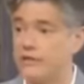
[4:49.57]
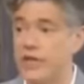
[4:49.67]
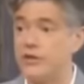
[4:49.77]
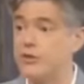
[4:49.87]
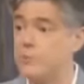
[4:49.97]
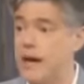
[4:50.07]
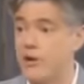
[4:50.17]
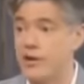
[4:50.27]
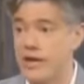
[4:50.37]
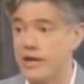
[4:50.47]
Continue to
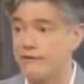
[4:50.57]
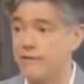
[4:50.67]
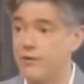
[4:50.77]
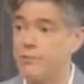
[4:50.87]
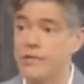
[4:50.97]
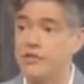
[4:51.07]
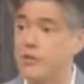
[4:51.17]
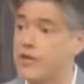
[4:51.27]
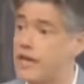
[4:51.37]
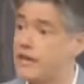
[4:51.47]
buy organic food because
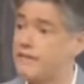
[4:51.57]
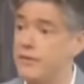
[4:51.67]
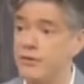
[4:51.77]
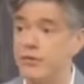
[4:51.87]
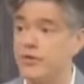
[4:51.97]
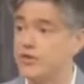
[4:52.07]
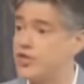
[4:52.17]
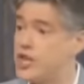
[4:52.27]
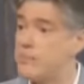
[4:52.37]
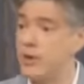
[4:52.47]
organic food,
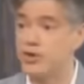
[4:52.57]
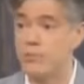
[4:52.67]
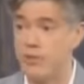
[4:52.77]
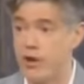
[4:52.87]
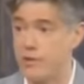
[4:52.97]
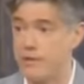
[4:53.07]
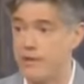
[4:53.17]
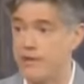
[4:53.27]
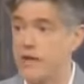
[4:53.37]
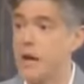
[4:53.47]
GMOs are
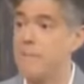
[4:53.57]
prohibited.